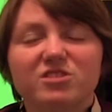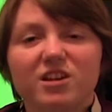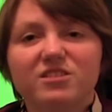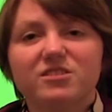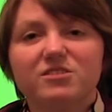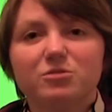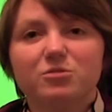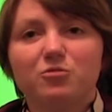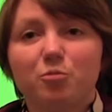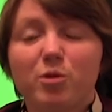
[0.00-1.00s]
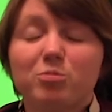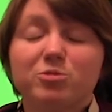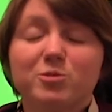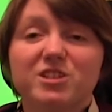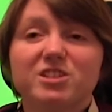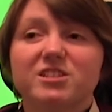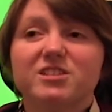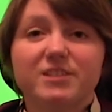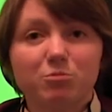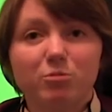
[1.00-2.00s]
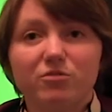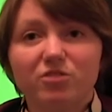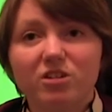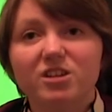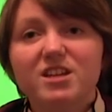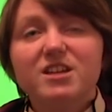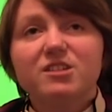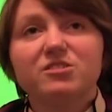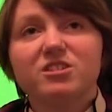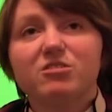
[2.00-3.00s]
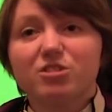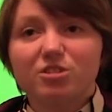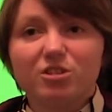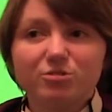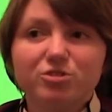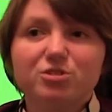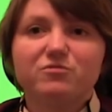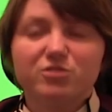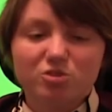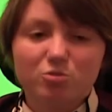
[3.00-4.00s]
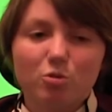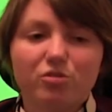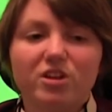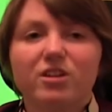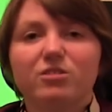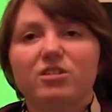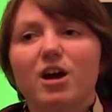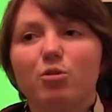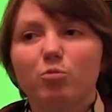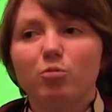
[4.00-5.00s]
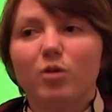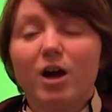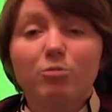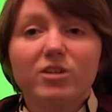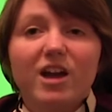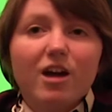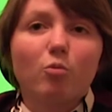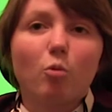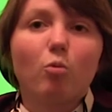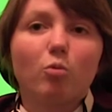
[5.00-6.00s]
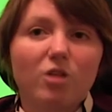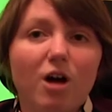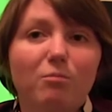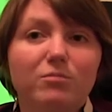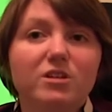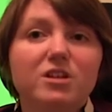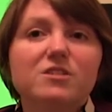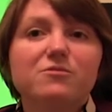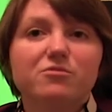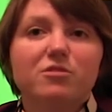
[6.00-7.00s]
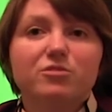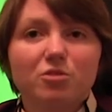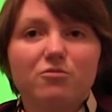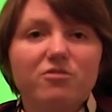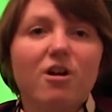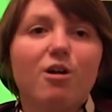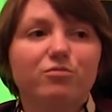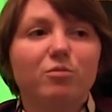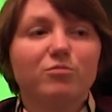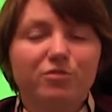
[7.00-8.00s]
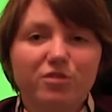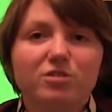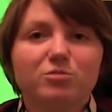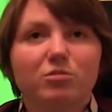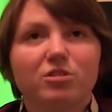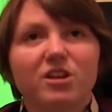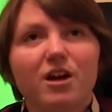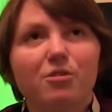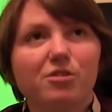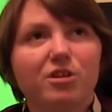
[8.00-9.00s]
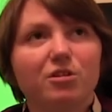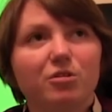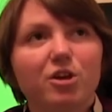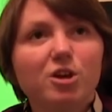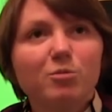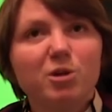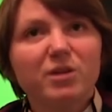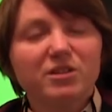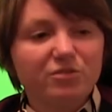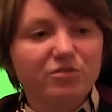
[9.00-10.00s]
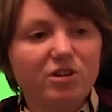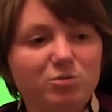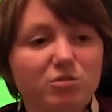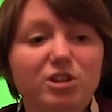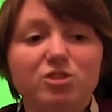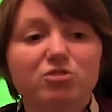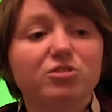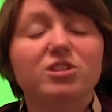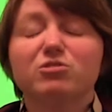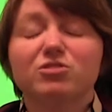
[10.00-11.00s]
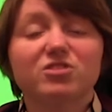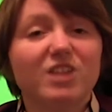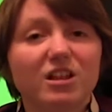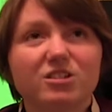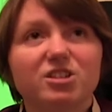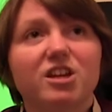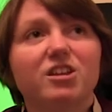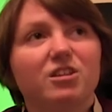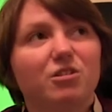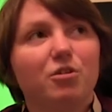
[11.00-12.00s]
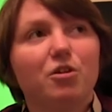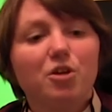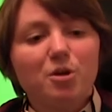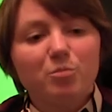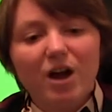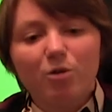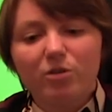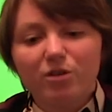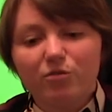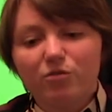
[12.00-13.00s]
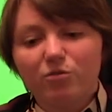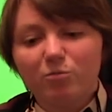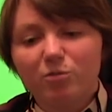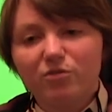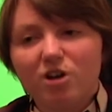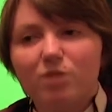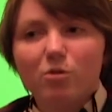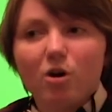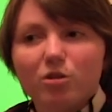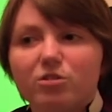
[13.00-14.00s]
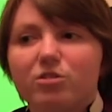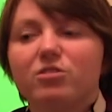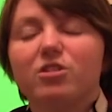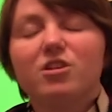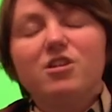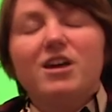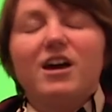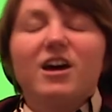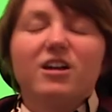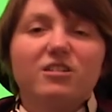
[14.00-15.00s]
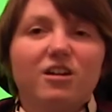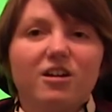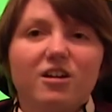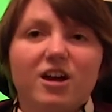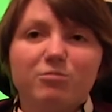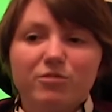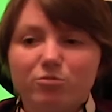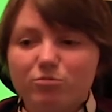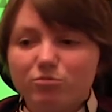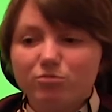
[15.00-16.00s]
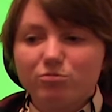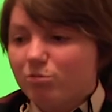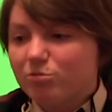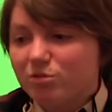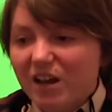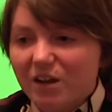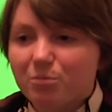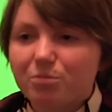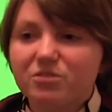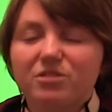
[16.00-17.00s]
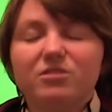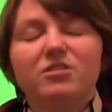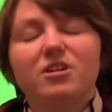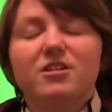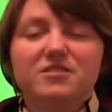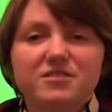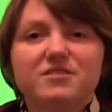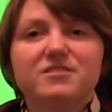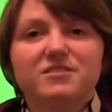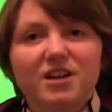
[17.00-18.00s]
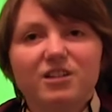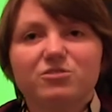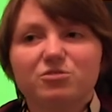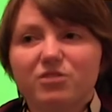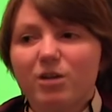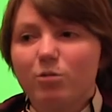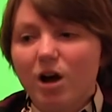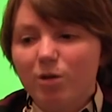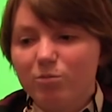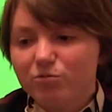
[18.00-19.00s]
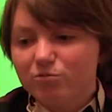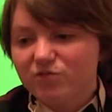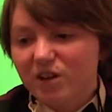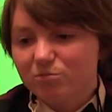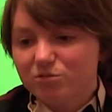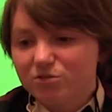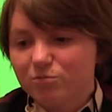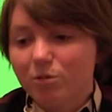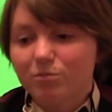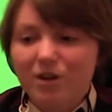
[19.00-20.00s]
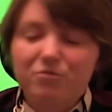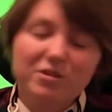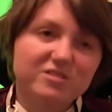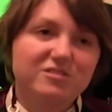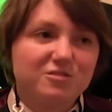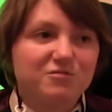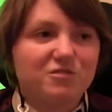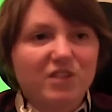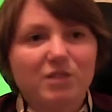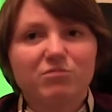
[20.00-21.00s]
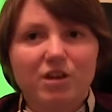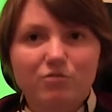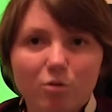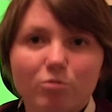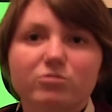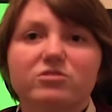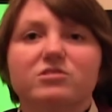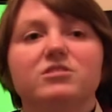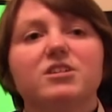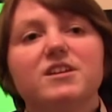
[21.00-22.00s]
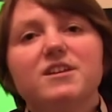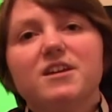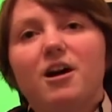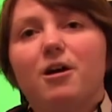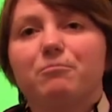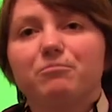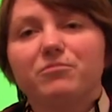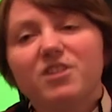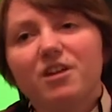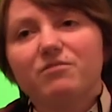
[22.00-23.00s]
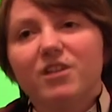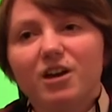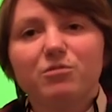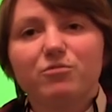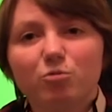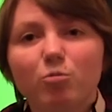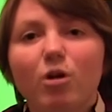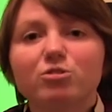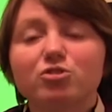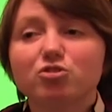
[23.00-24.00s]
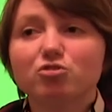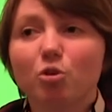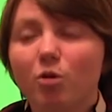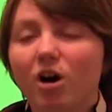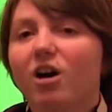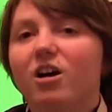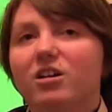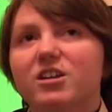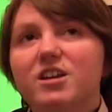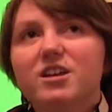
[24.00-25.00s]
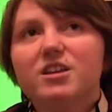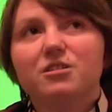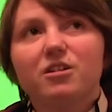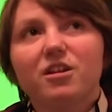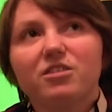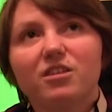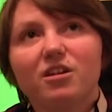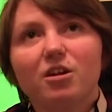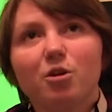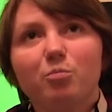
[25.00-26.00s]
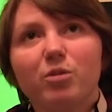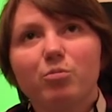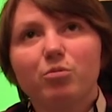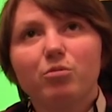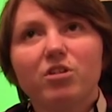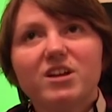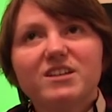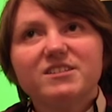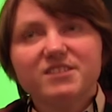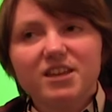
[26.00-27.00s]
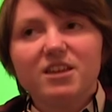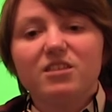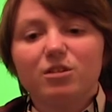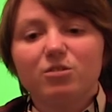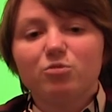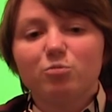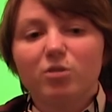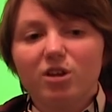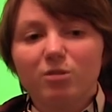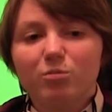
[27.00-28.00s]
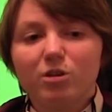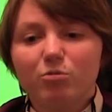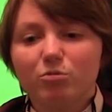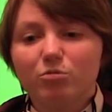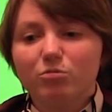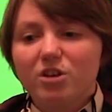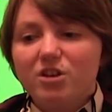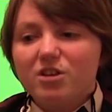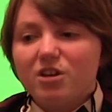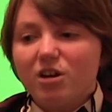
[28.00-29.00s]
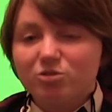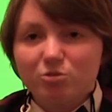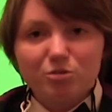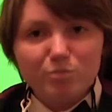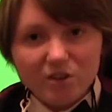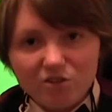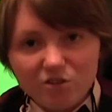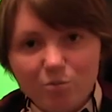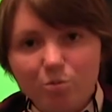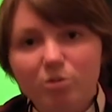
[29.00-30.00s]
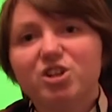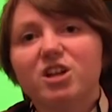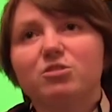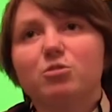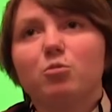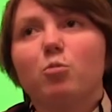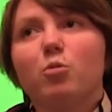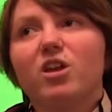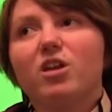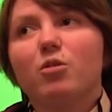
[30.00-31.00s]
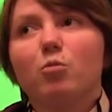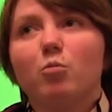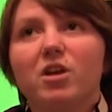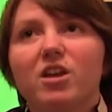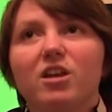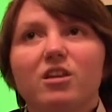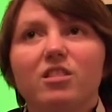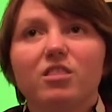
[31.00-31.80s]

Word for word: excited to for people to actually see what we've done, to see the conclusion of the story and how how we have all come for, so far from the first one, and how you know we look back at the first one and it's good, it's nostalgic, you know, but how we've we've come on and and uh, how we've all all developed and. Uh, and sort of how, how we've all developed, well, everyone else has sort of developed their roles and, um, yeah, how we've all worked so hard, you know, and I think I hope people see that we we all are so committed to the project that we we